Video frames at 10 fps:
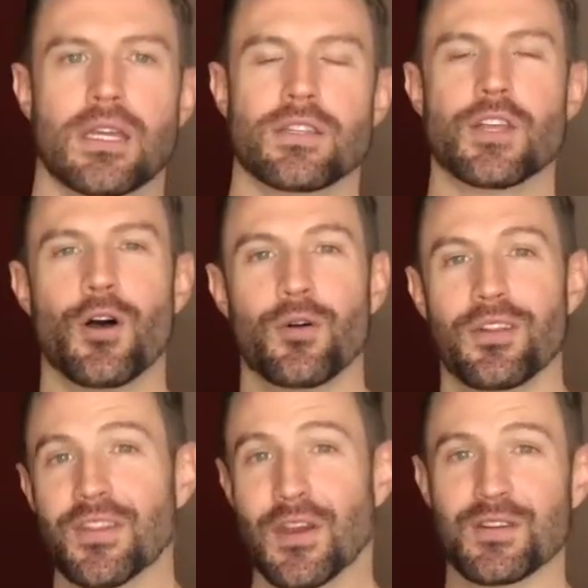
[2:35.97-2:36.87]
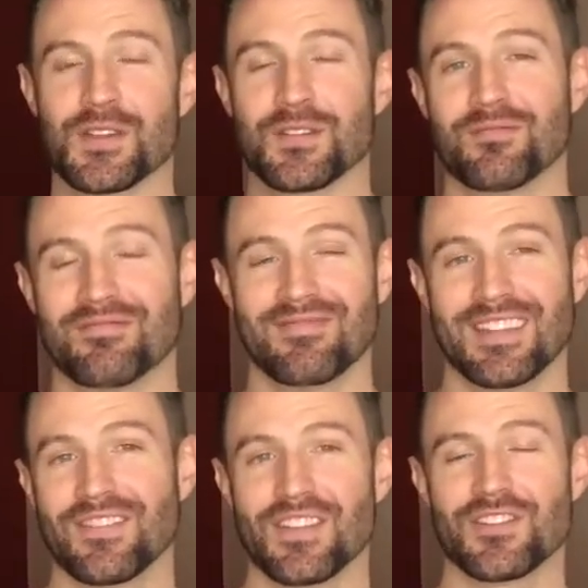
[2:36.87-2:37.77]
So there's
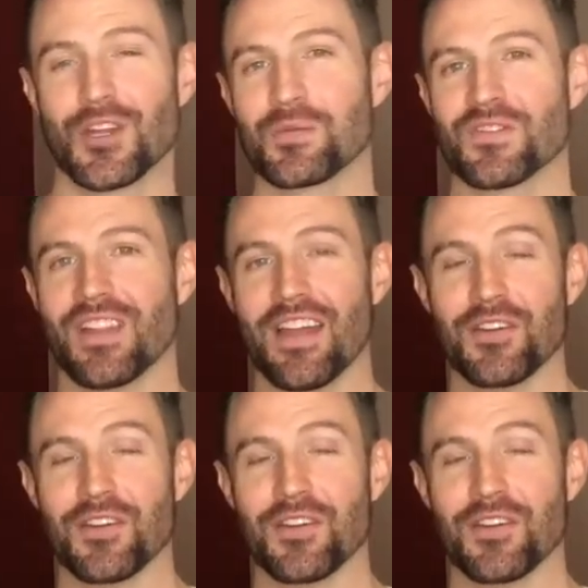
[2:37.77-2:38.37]
even terms for that.